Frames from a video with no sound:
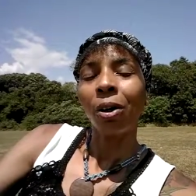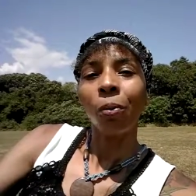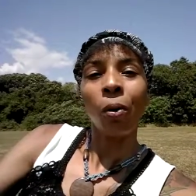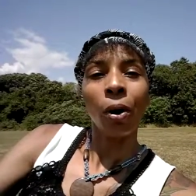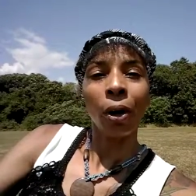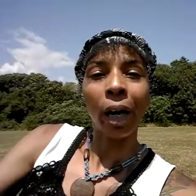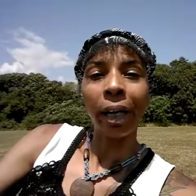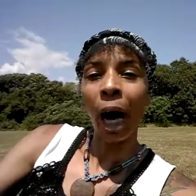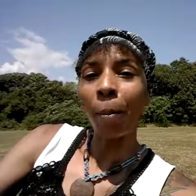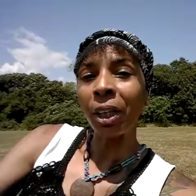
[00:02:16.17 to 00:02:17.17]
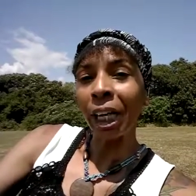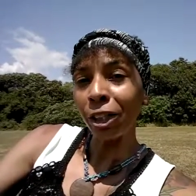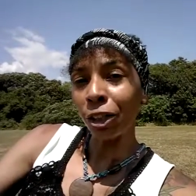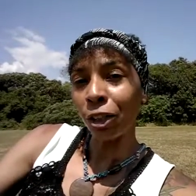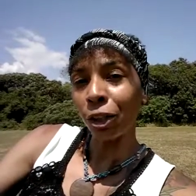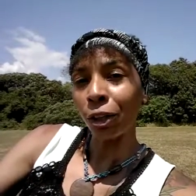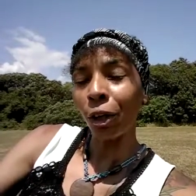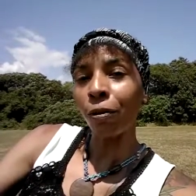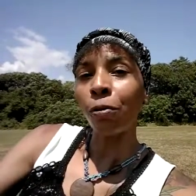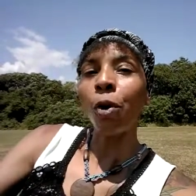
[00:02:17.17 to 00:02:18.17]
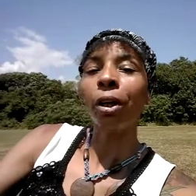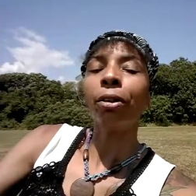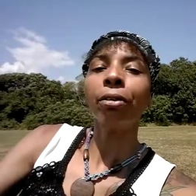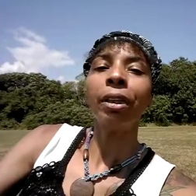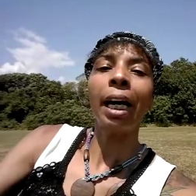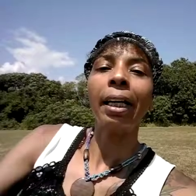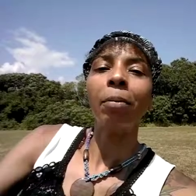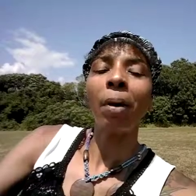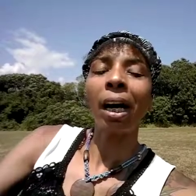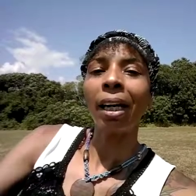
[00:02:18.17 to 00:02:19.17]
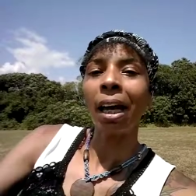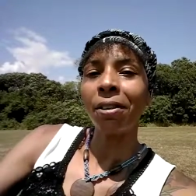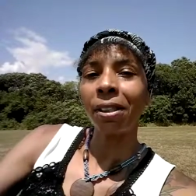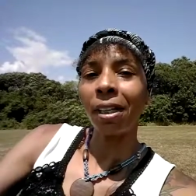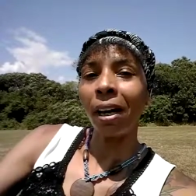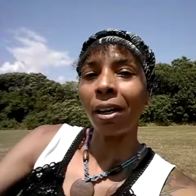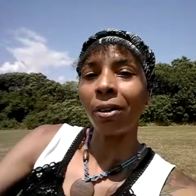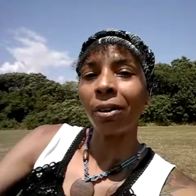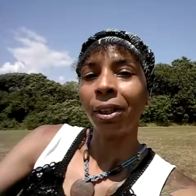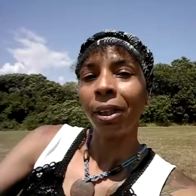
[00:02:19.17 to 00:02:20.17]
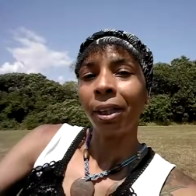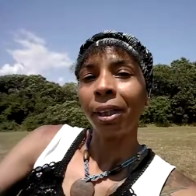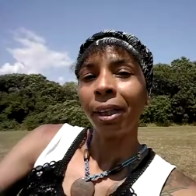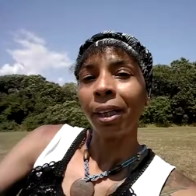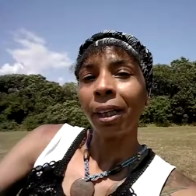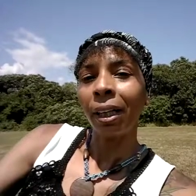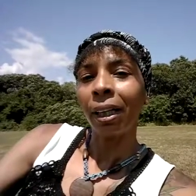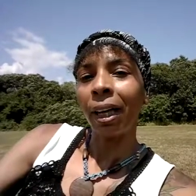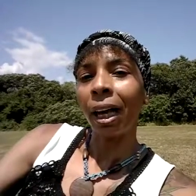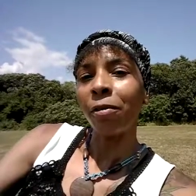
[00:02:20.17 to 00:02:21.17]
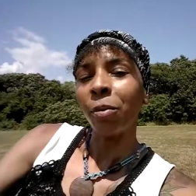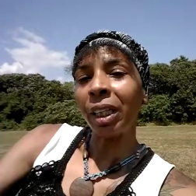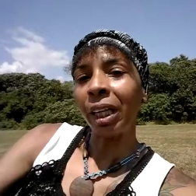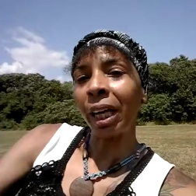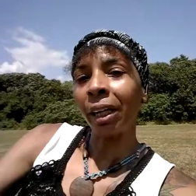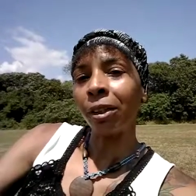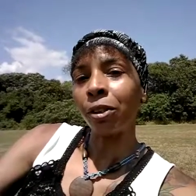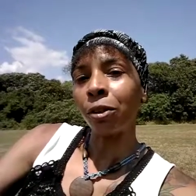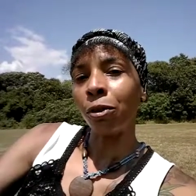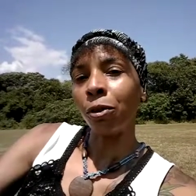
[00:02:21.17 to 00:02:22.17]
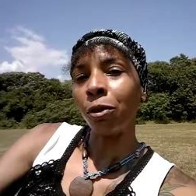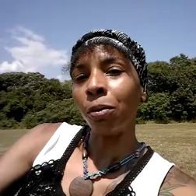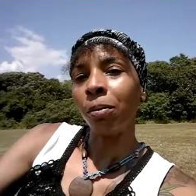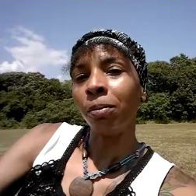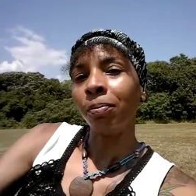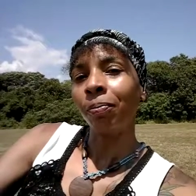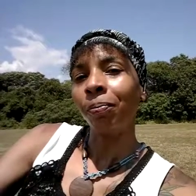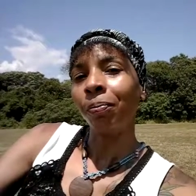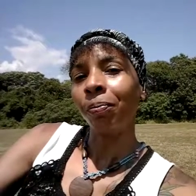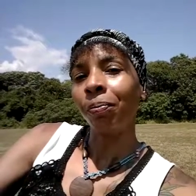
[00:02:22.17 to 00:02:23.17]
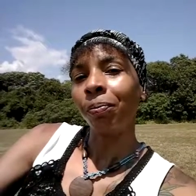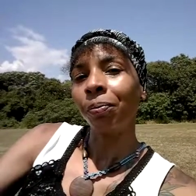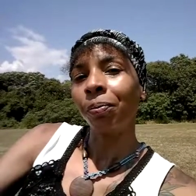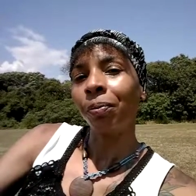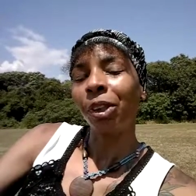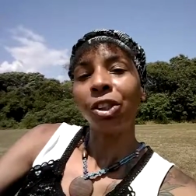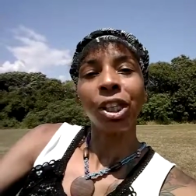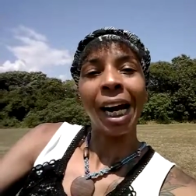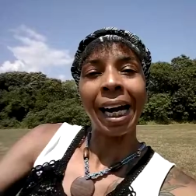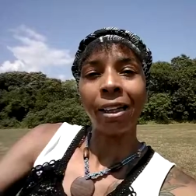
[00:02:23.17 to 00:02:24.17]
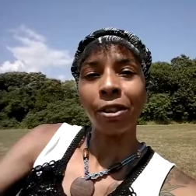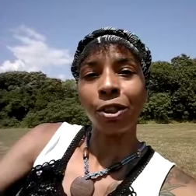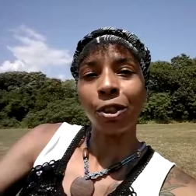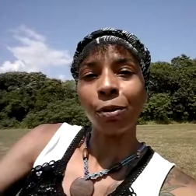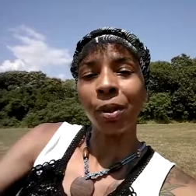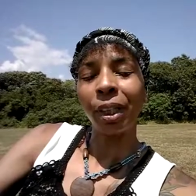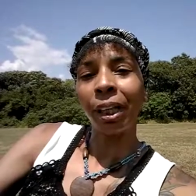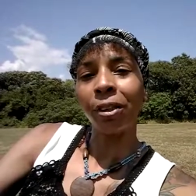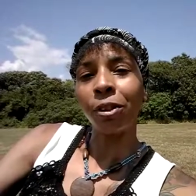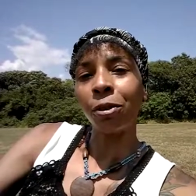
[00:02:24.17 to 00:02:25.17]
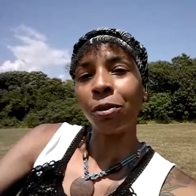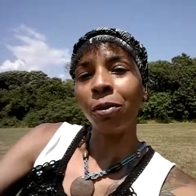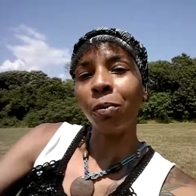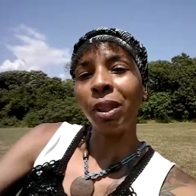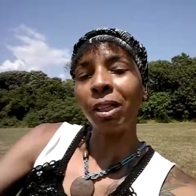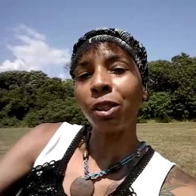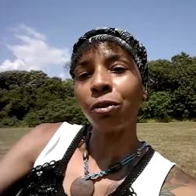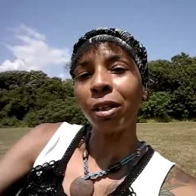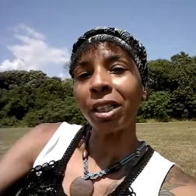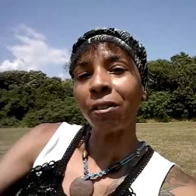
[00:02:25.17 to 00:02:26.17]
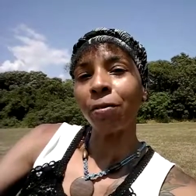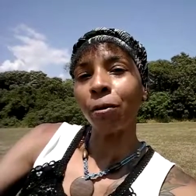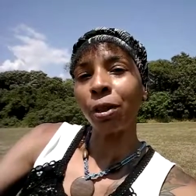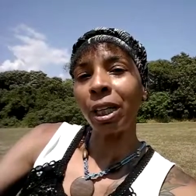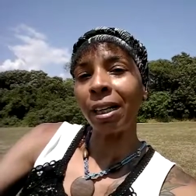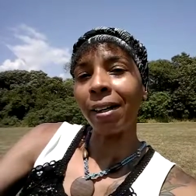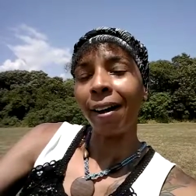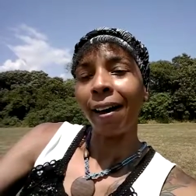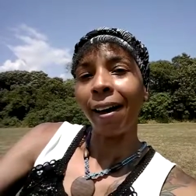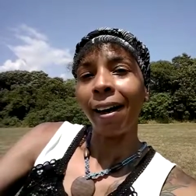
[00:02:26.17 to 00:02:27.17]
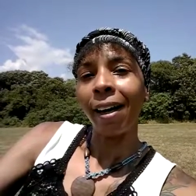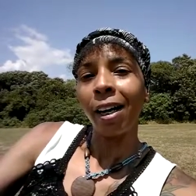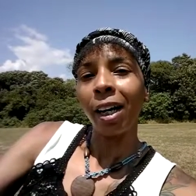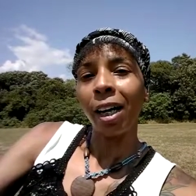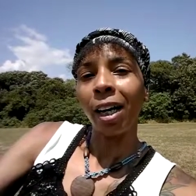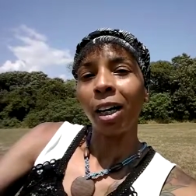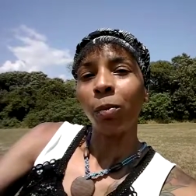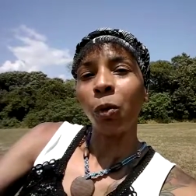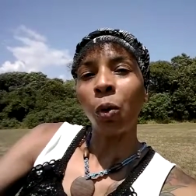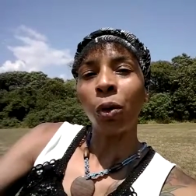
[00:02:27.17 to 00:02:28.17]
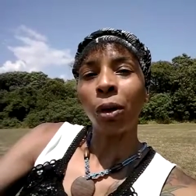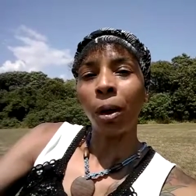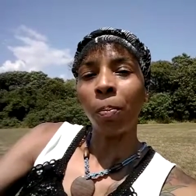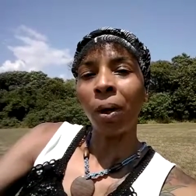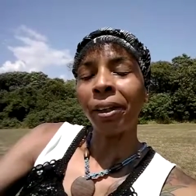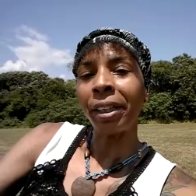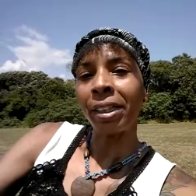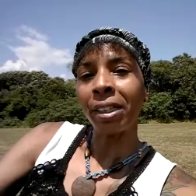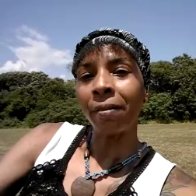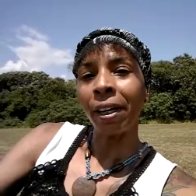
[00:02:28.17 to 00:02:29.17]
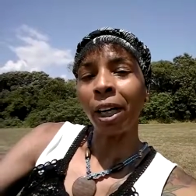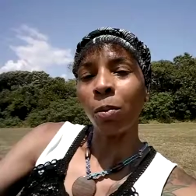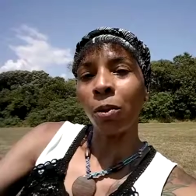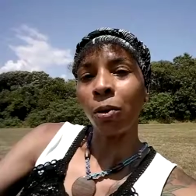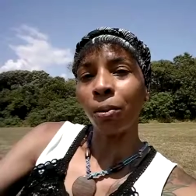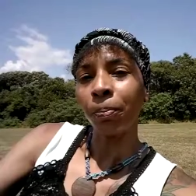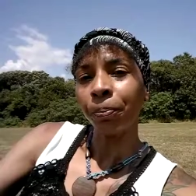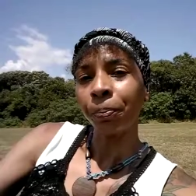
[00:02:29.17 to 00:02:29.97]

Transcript: were a combination of what created my lifestyle, life began to change, began to be stress-free, more abundance available.